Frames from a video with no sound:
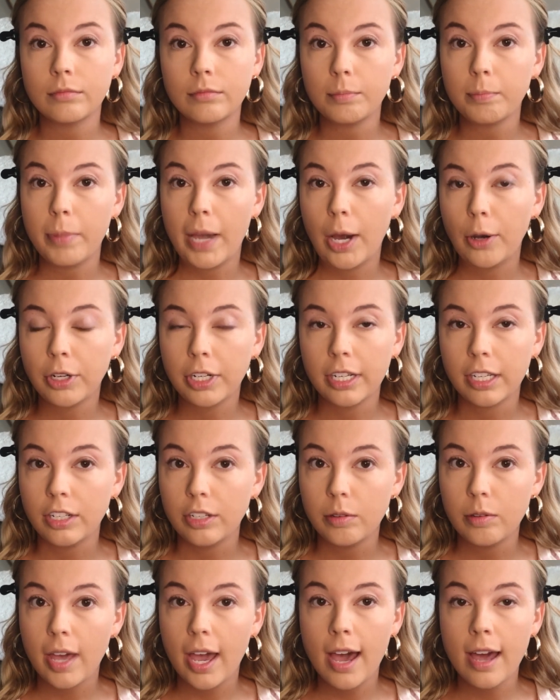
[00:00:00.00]
powder can
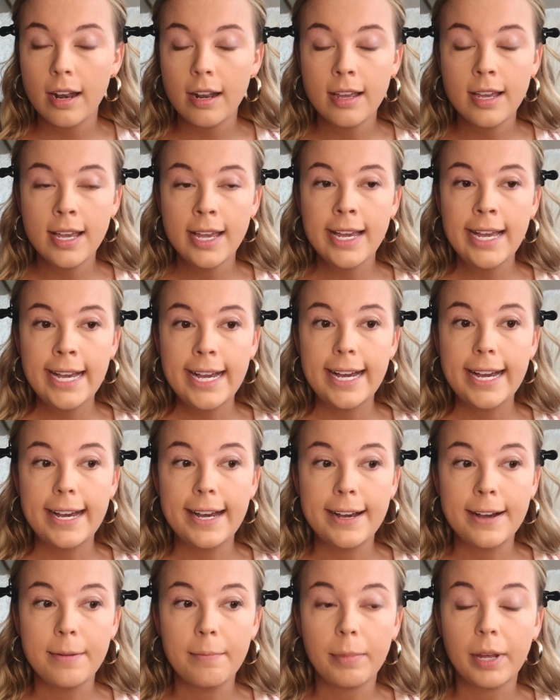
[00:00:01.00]
do that.
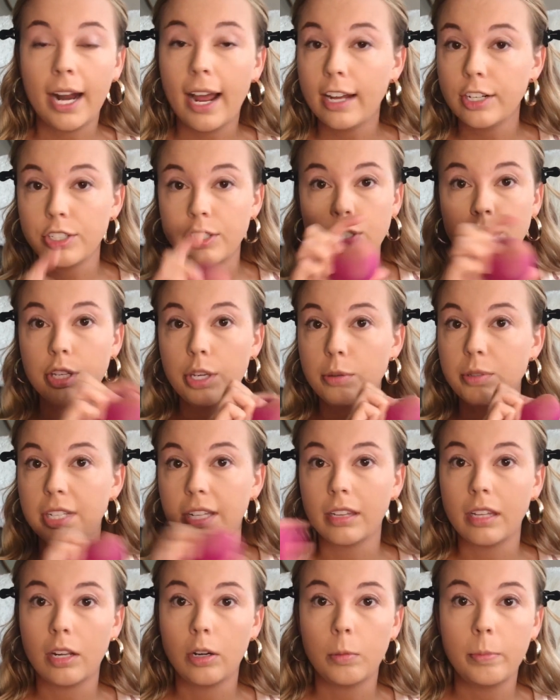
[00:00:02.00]
But I just use a
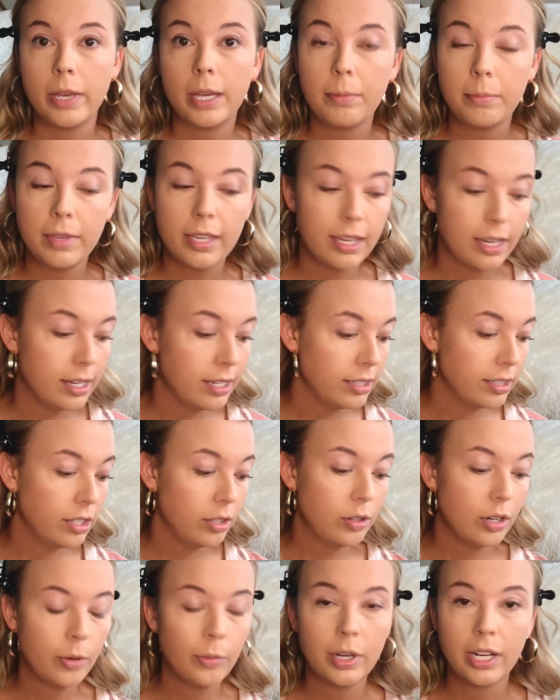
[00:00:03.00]
little bit because you
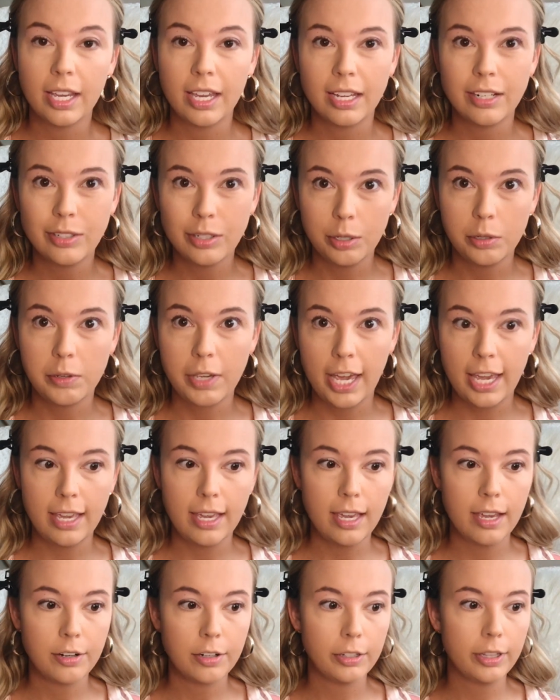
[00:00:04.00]
don't want to get too
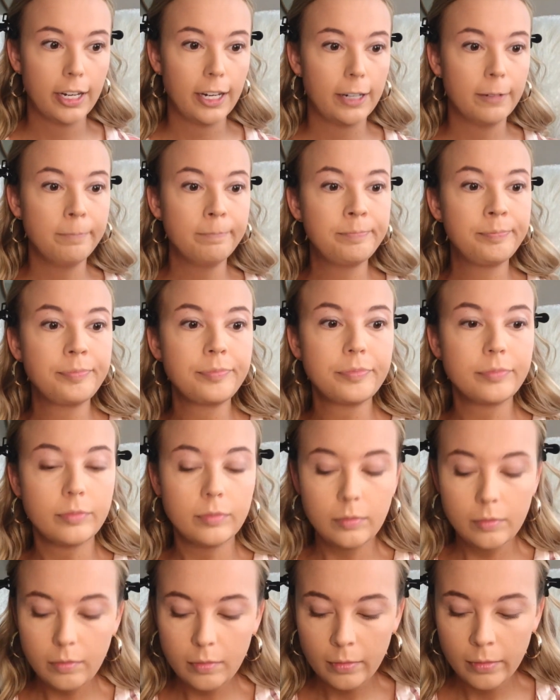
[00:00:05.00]
cakey under there.
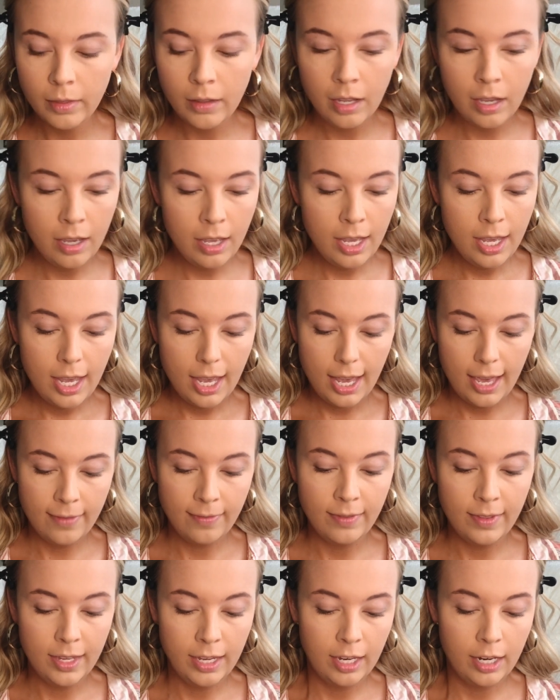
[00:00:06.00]

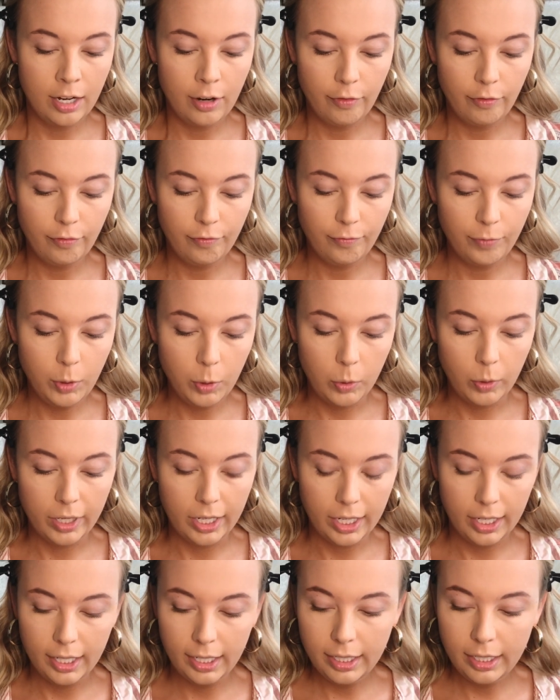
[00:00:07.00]
And then
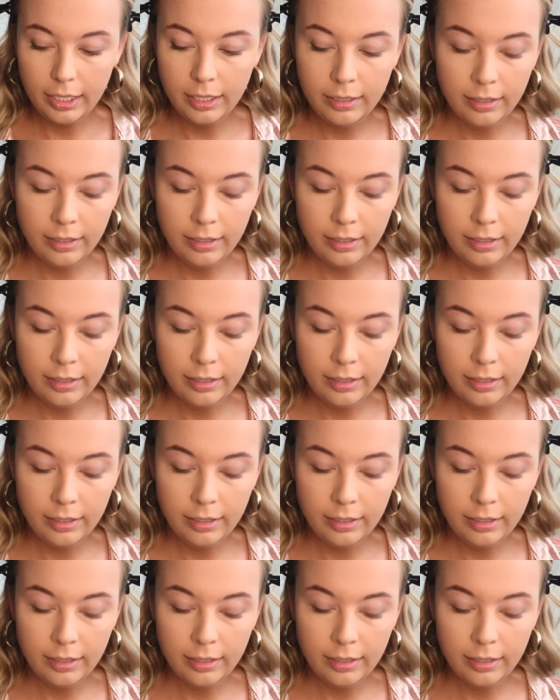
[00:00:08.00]
for